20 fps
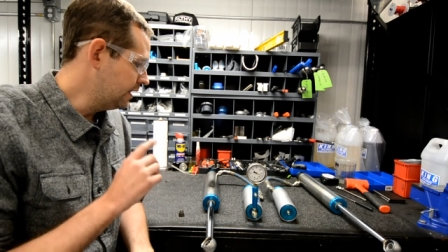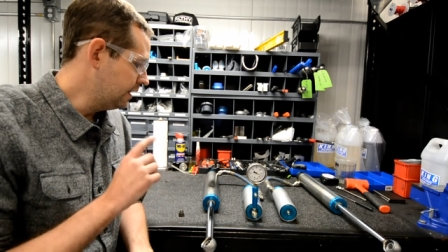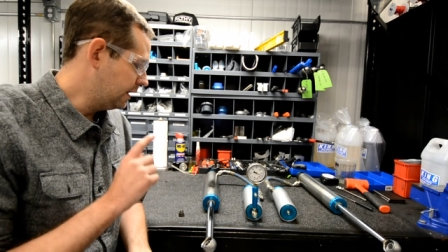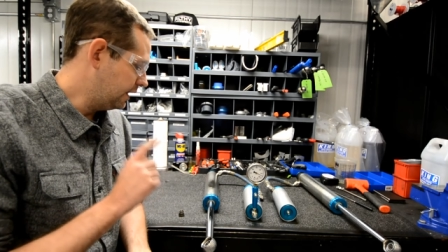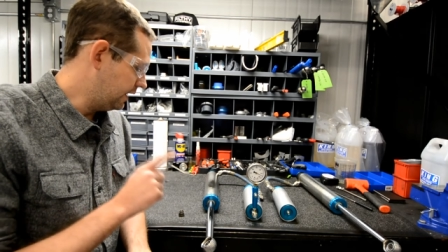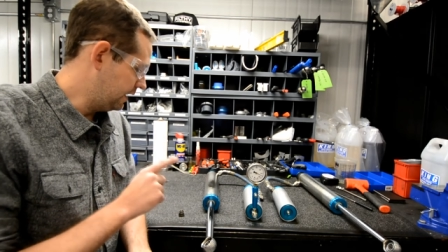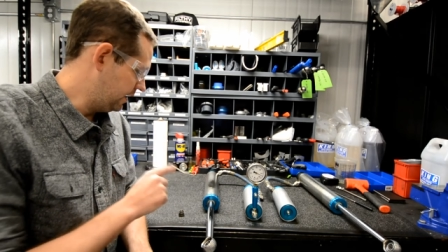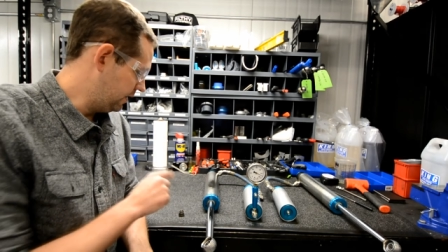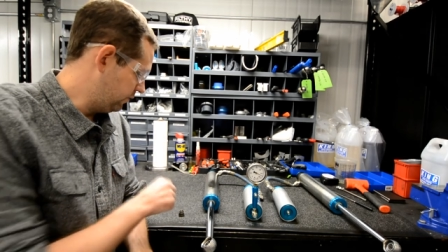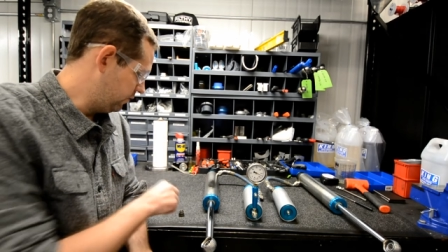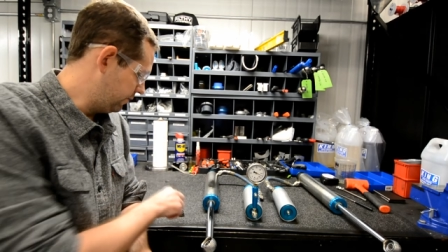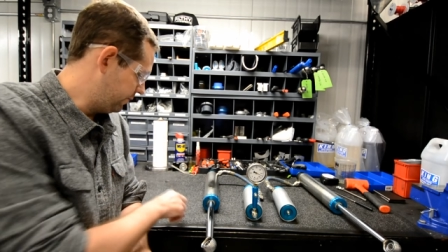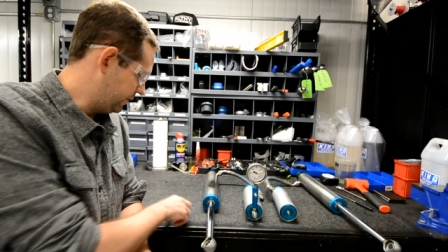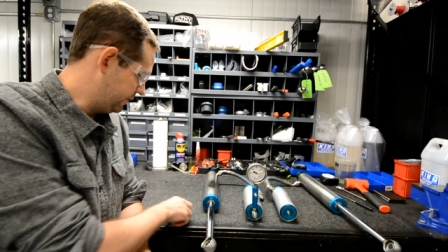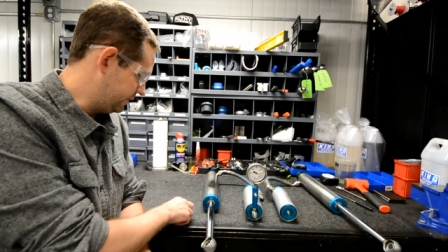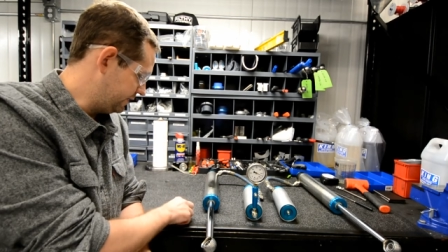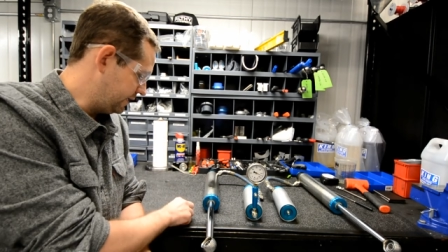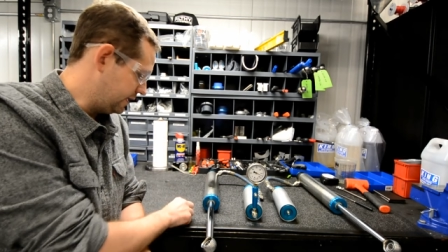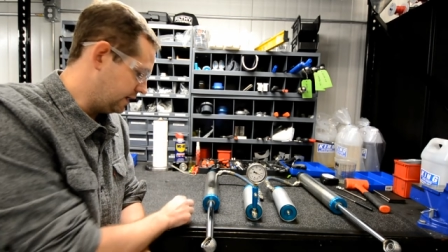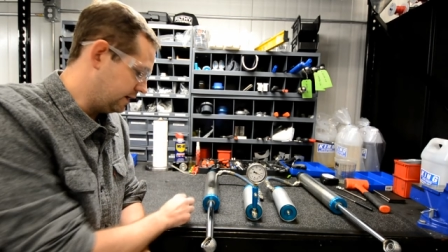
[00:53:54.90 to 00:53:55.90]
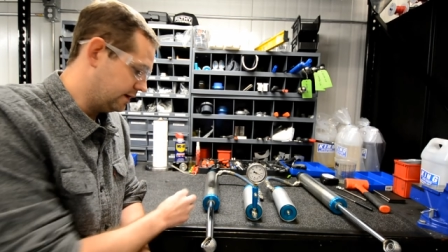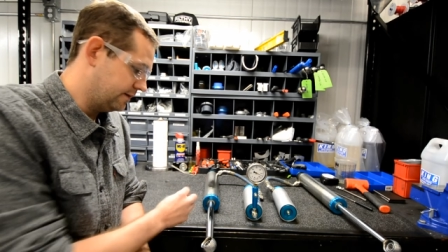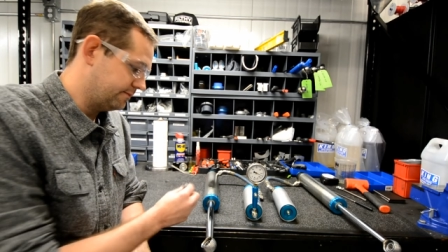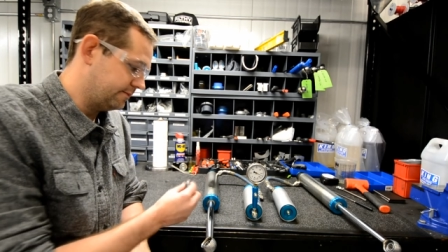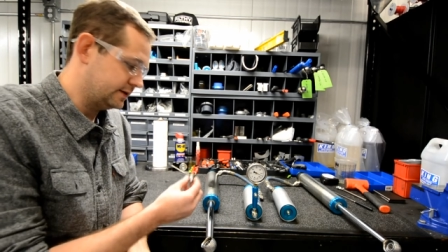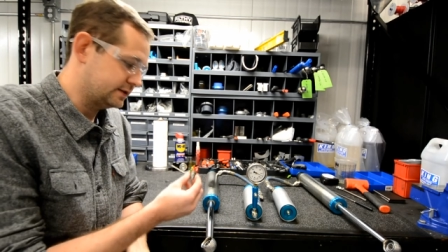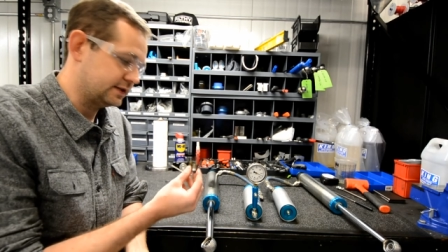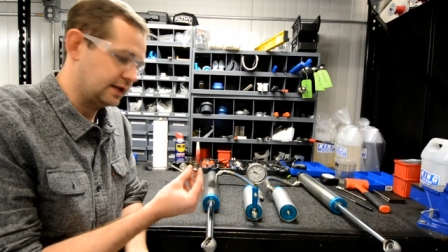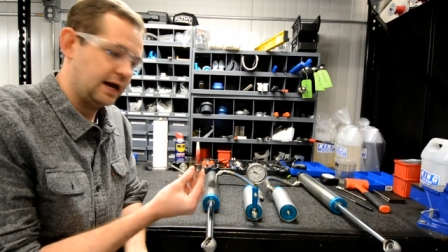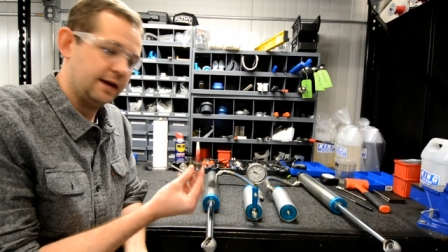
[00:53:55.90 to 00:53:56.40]
Uh, we'll put the
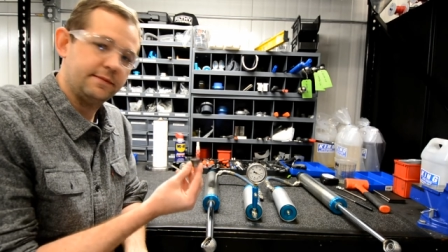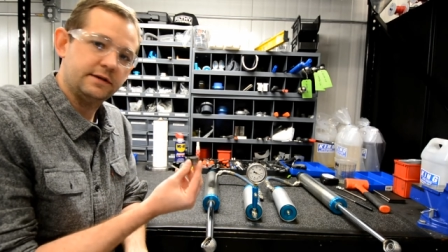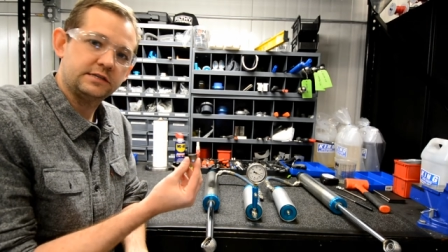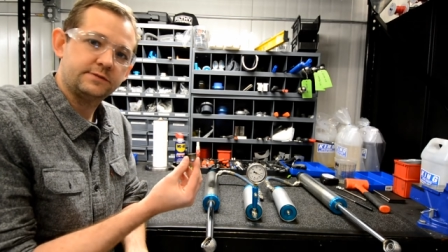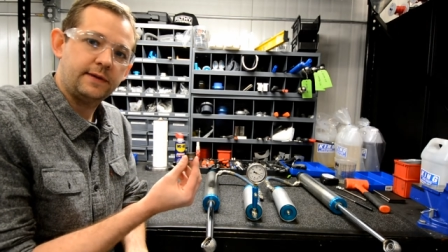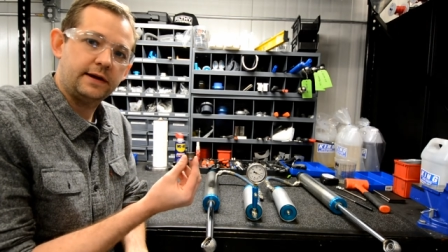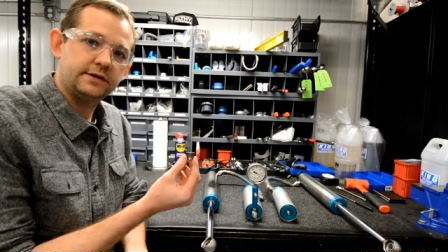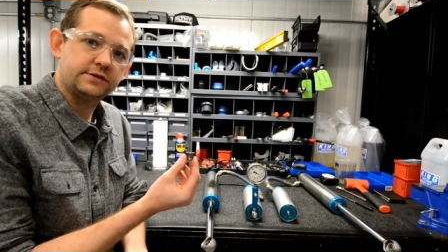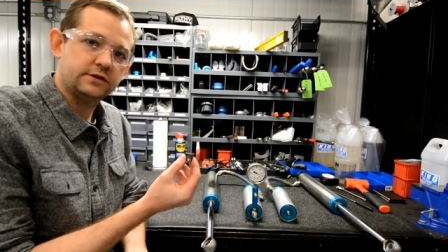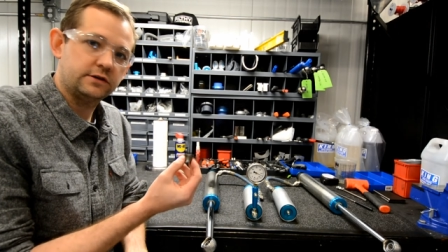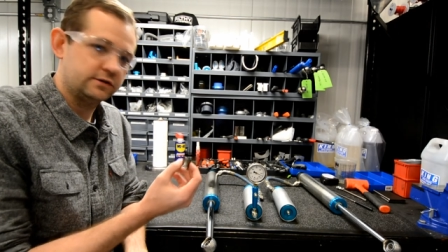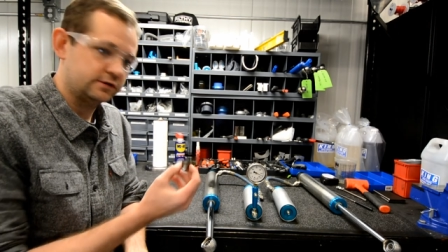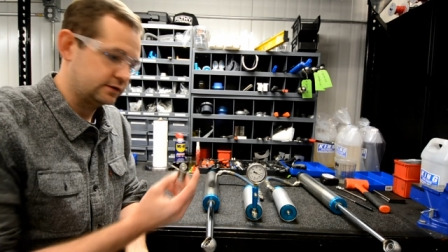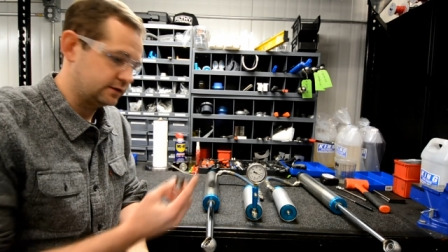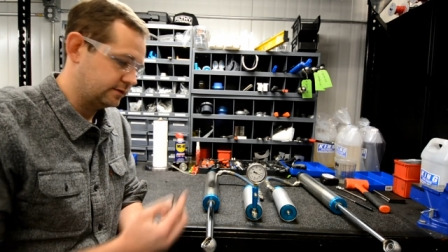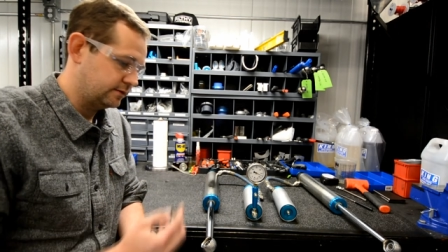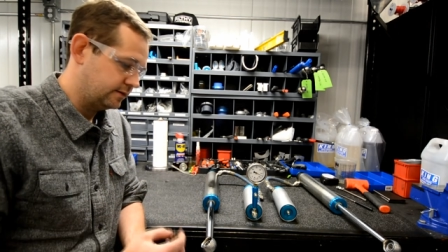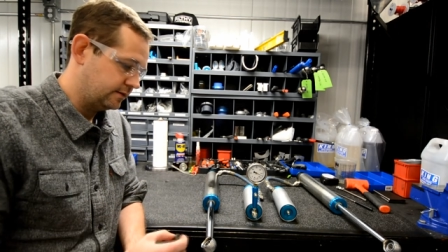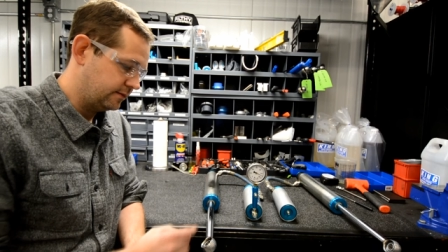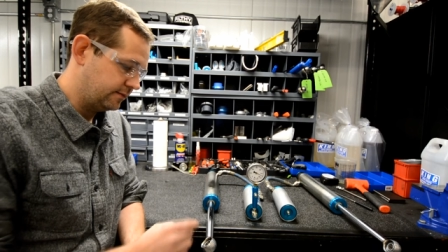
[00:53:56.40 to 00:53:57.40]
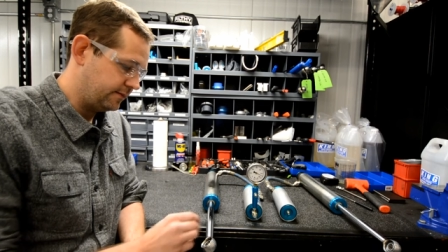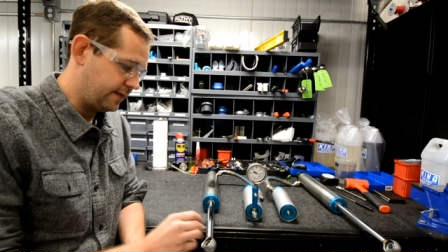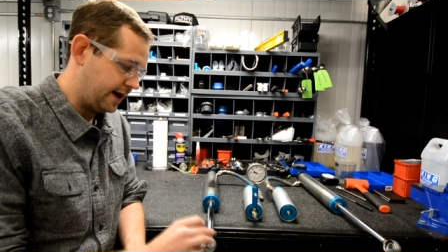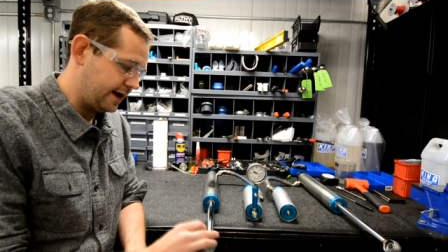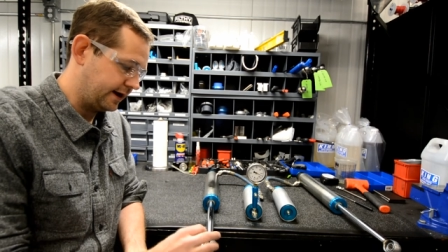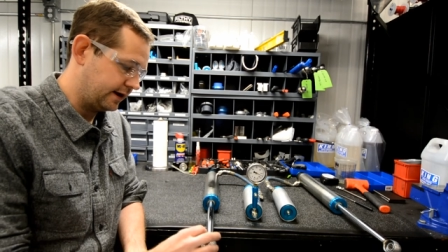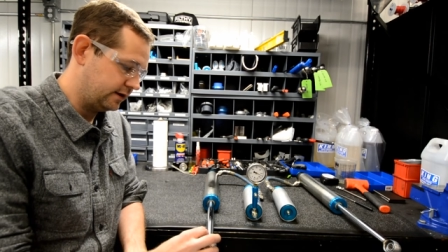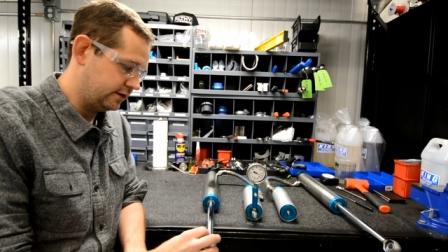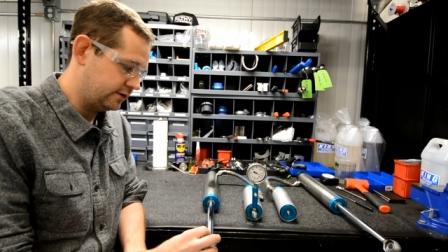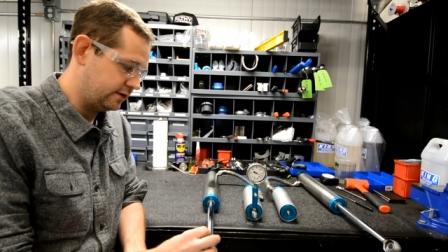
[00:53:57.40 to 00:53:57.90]
misalignment spacers
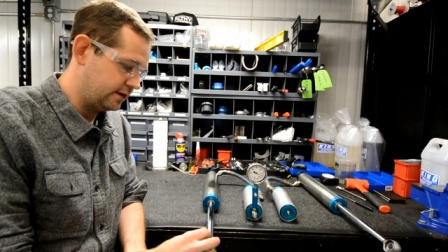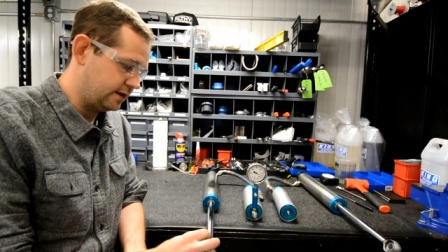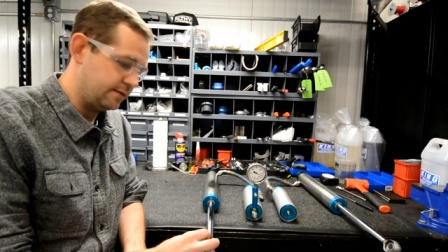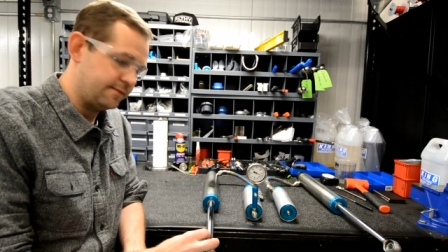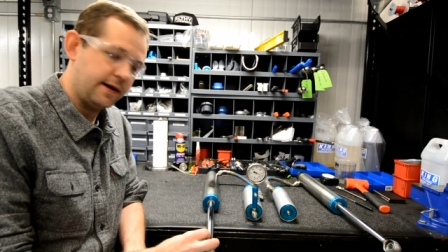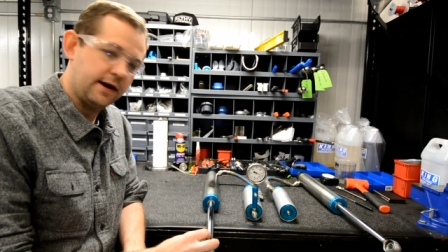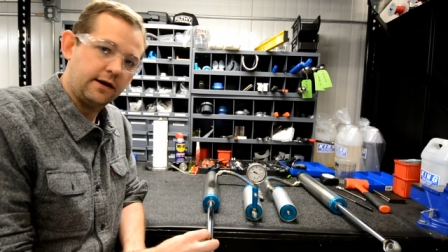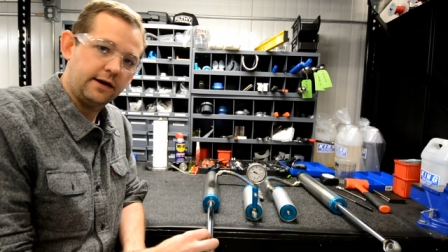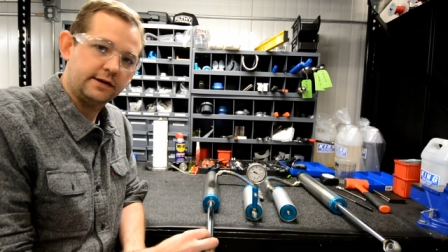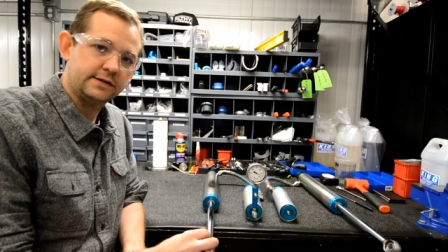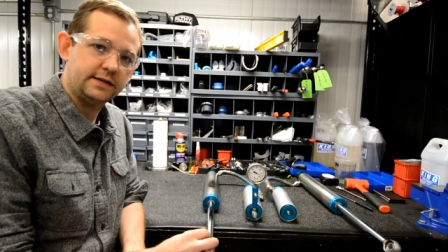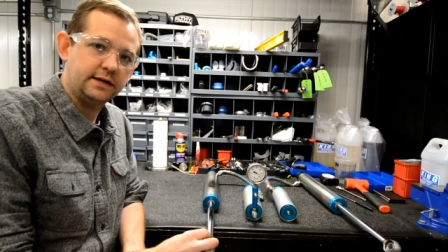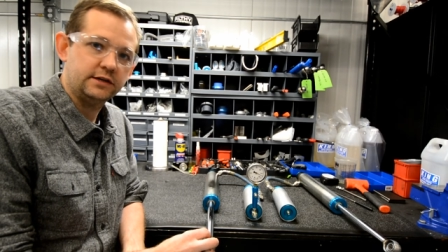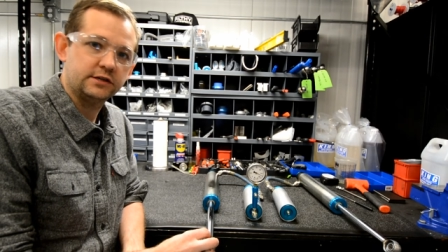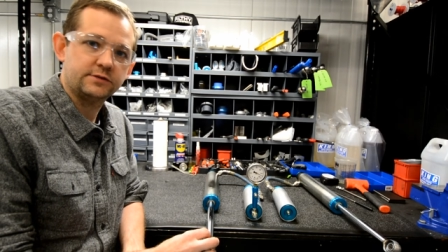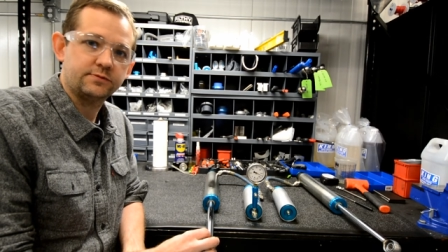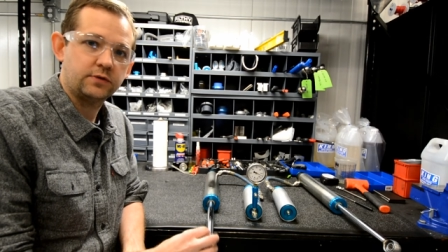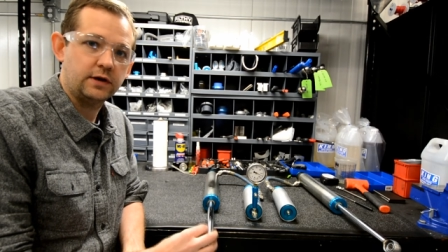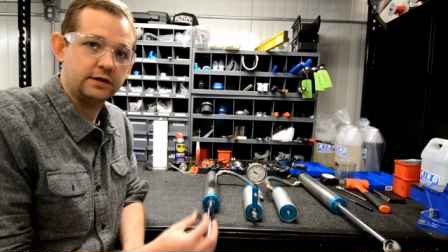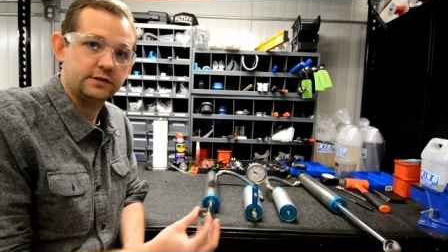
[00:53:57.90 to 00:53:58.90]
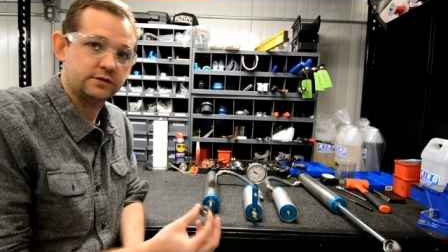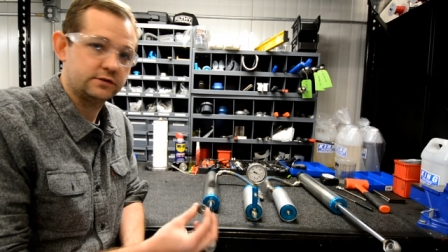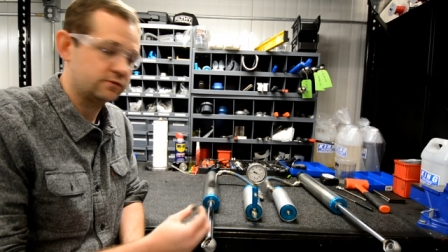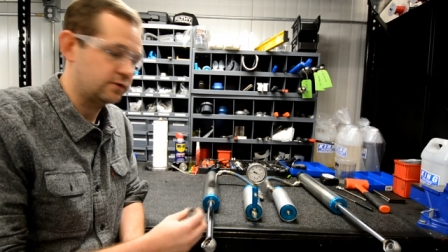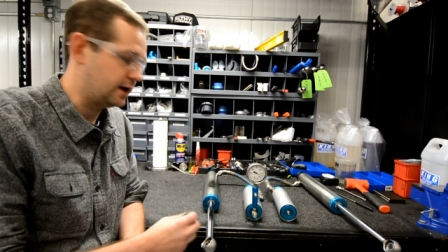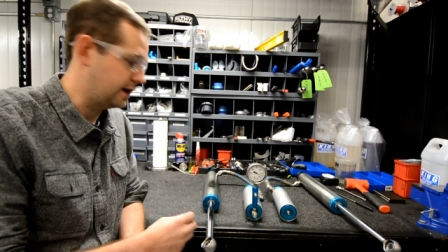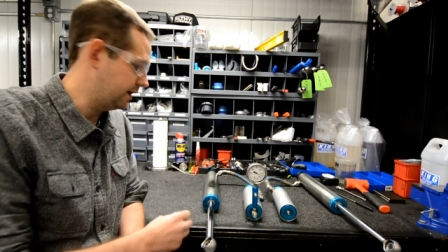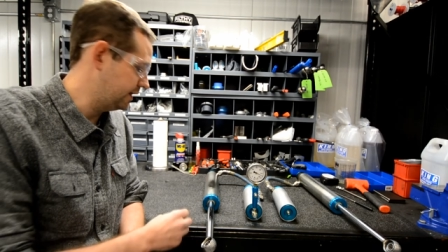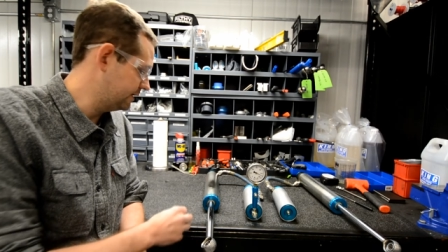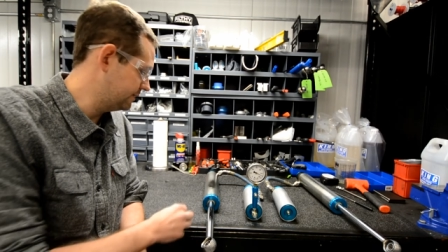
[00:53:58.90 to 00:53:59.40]
back into the bearings, they just press
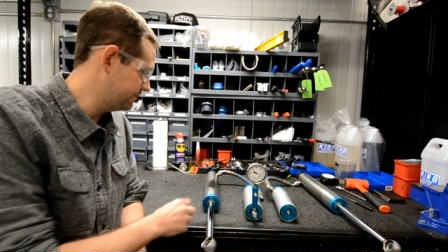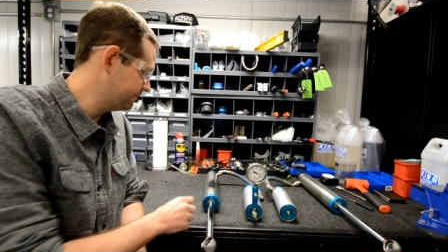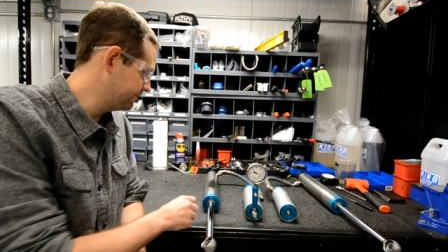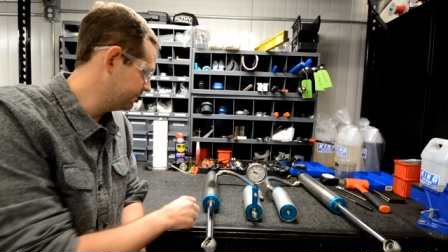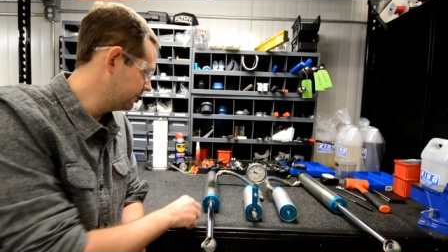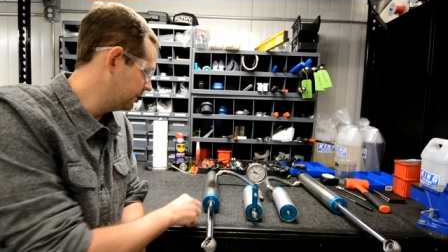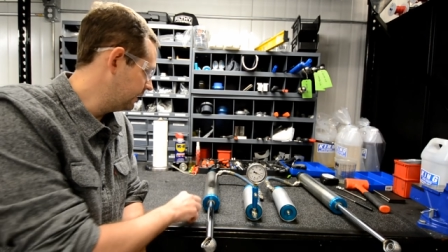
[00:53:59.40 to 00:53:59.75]
right in.